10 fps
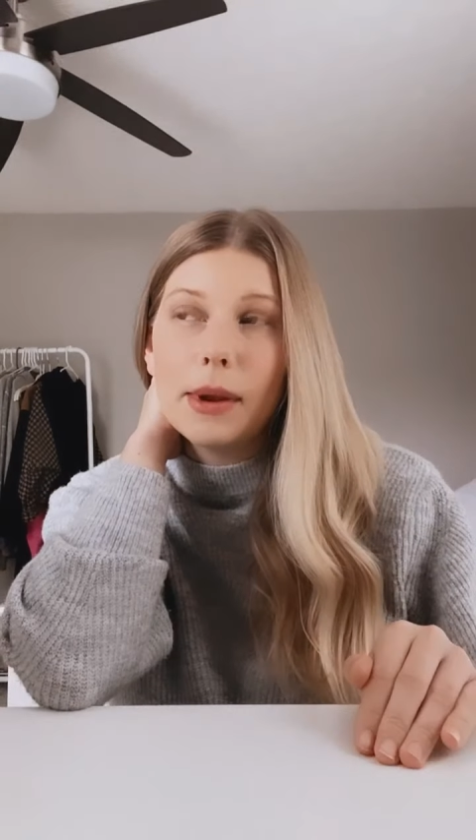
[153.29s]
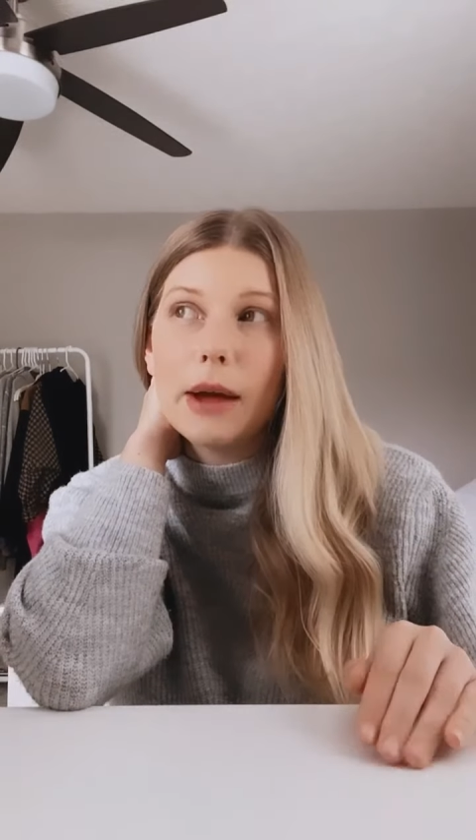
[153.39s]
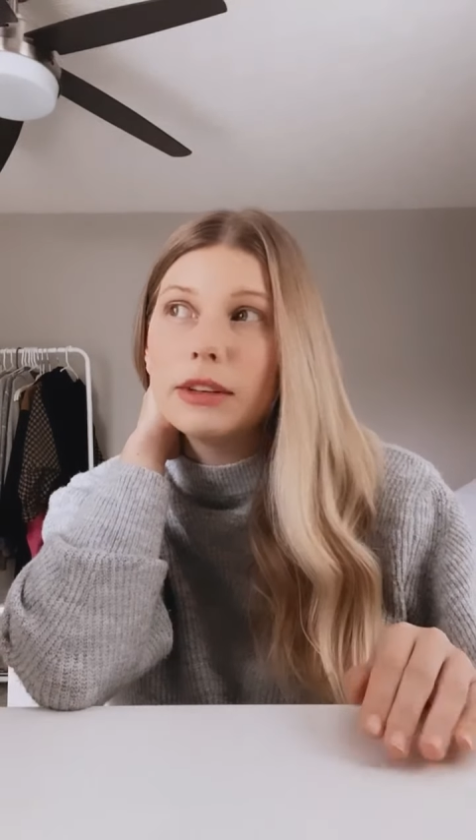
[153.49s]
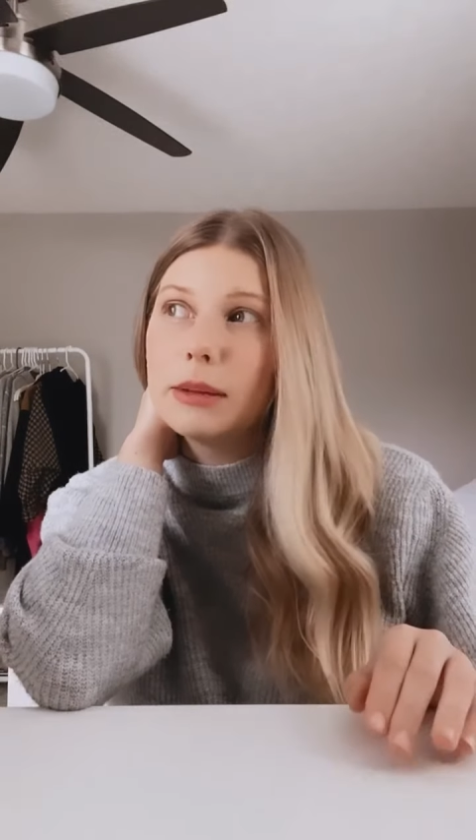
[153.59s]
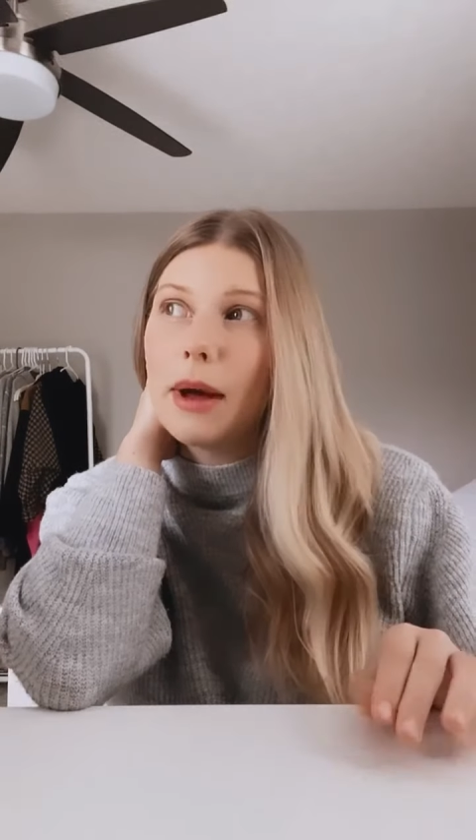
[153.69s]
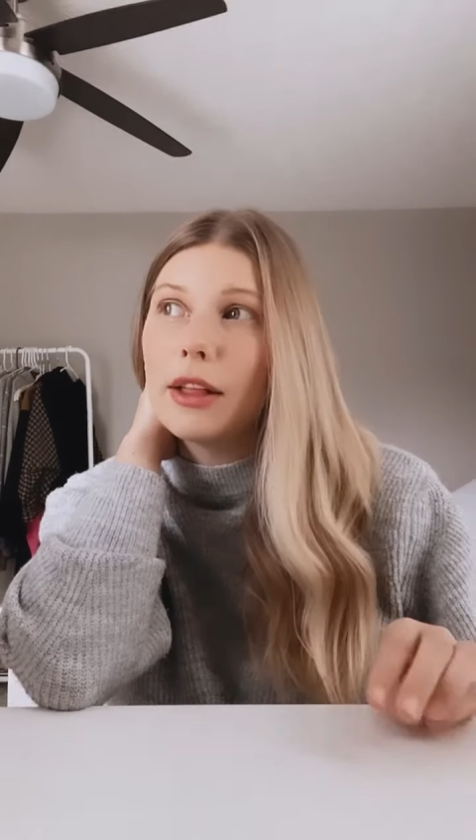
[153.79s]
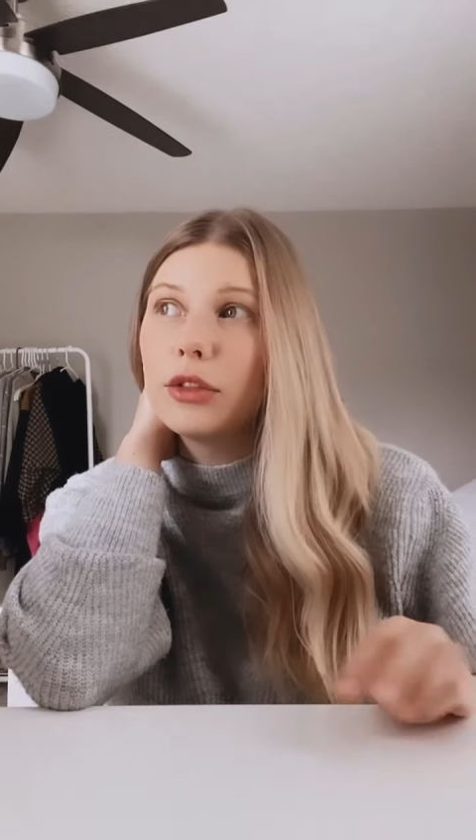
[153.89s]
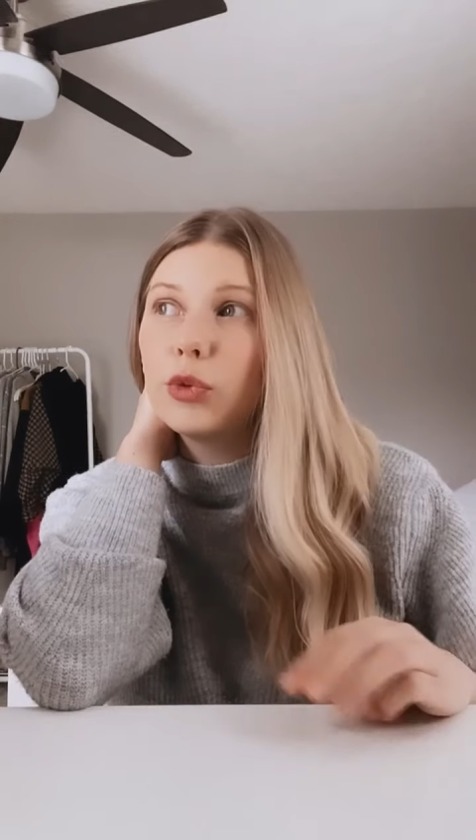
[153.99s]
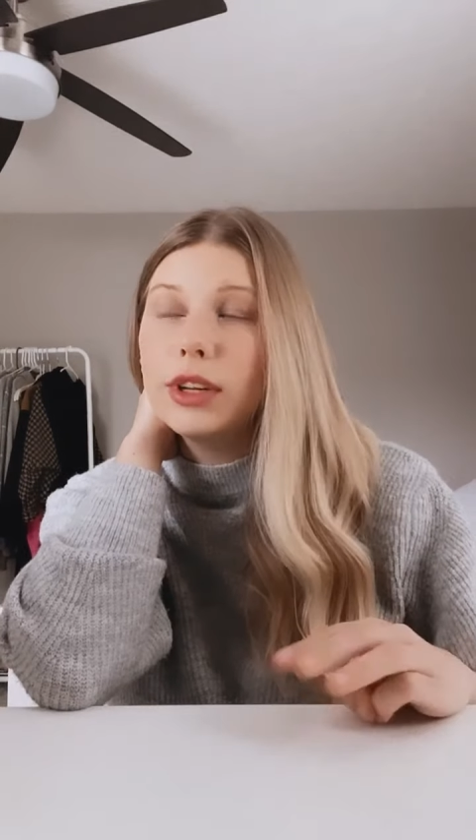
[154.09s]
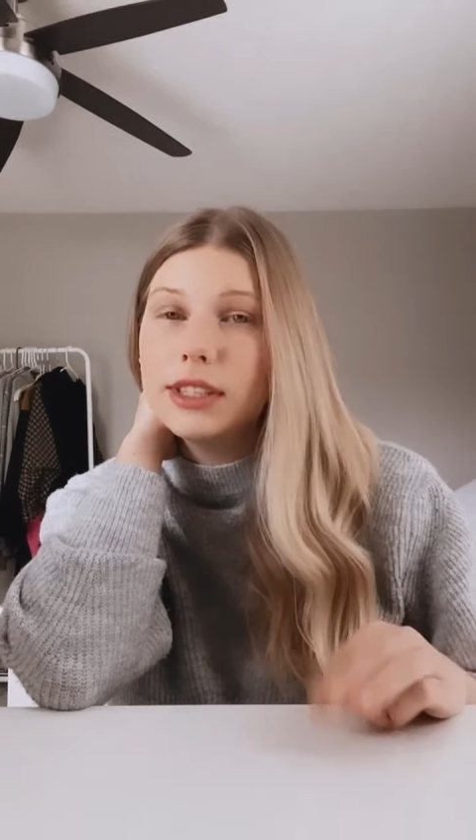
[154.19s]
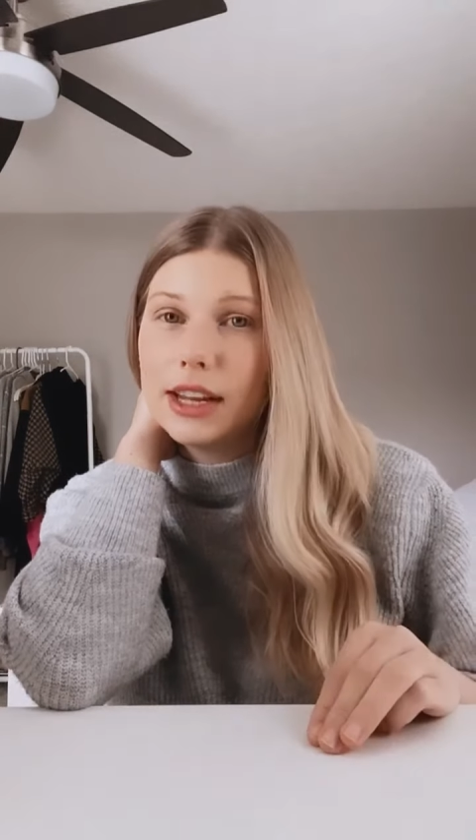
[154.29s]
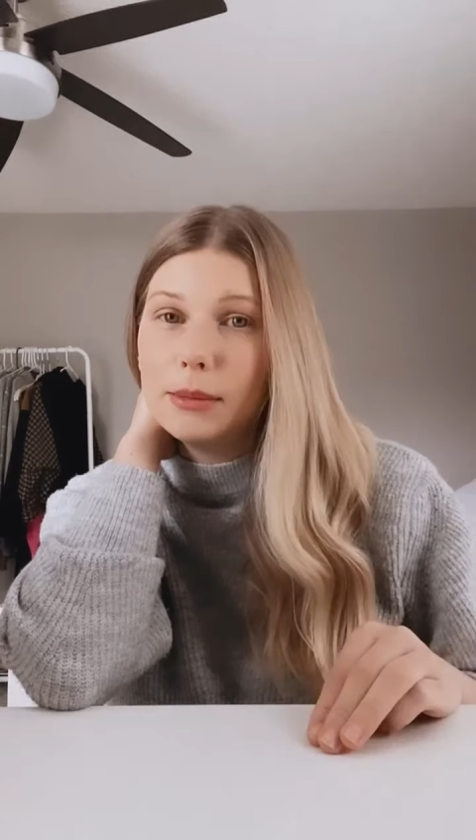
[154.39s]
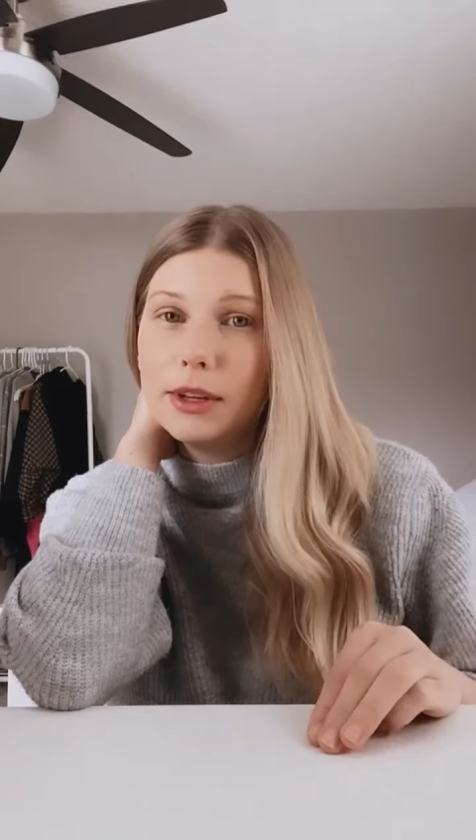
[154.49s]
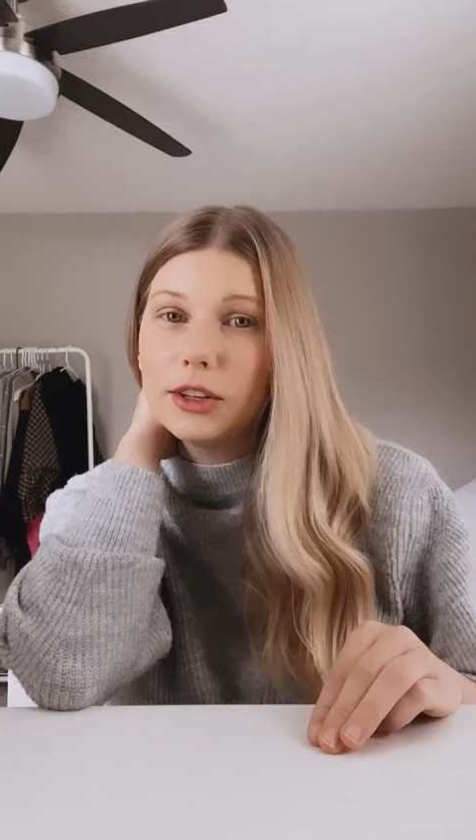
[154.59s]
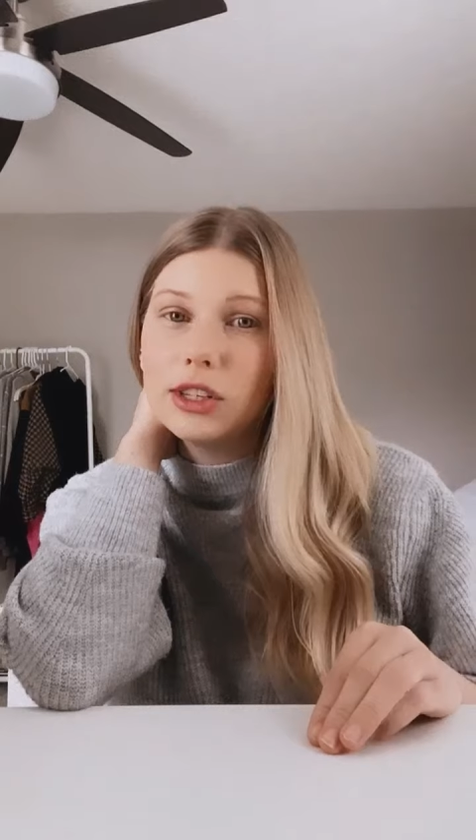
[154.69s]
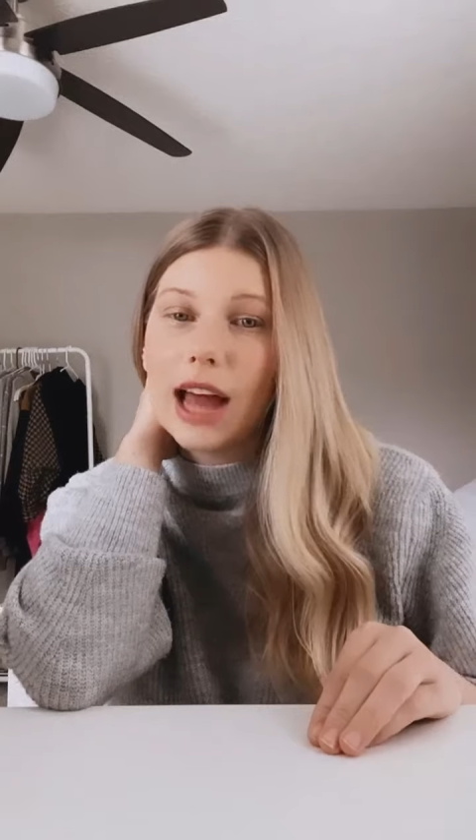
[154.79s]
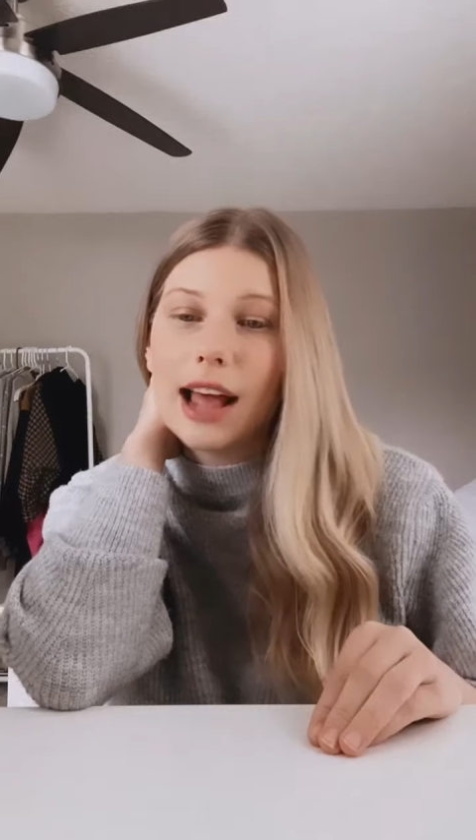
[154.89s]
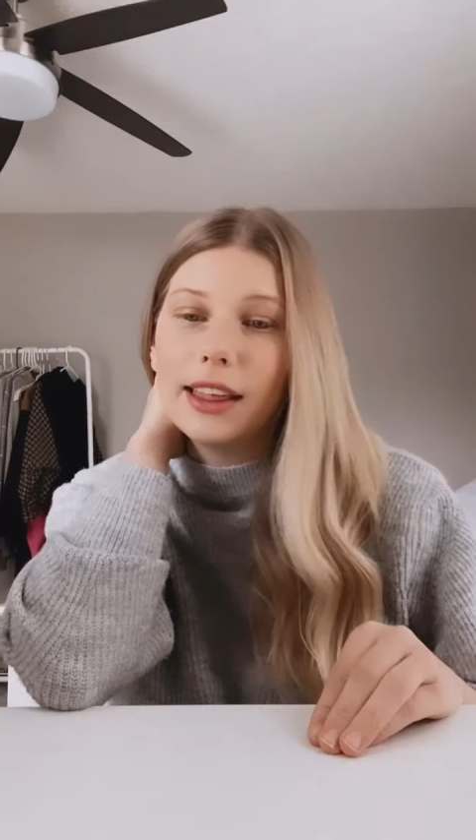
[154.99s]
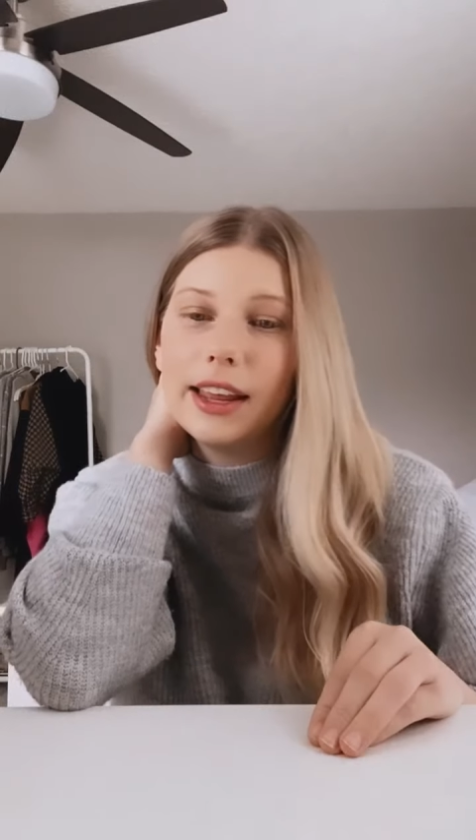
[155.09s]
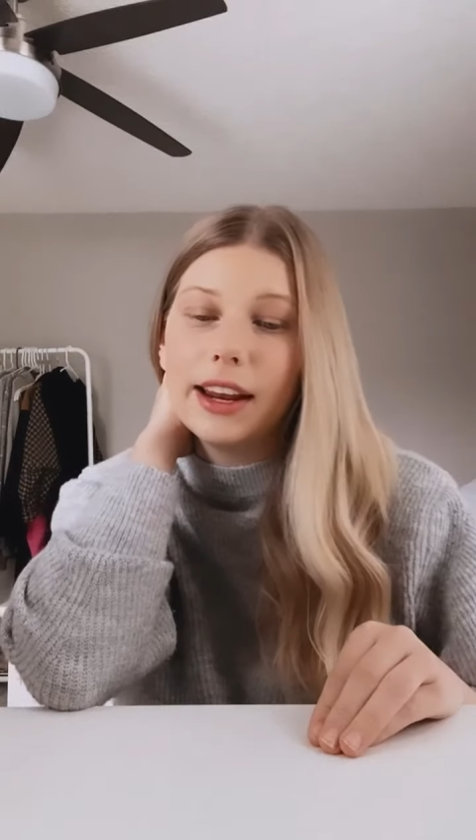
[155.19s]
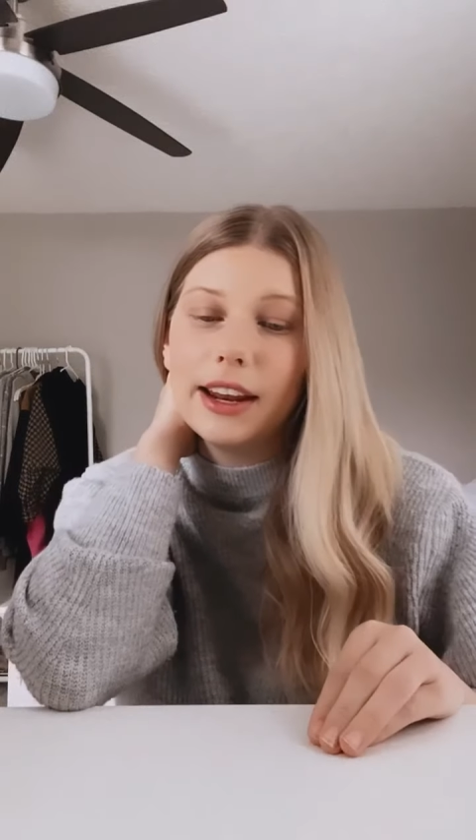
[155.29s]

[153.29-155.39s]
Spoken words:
and I was about 3 centimeters dilated,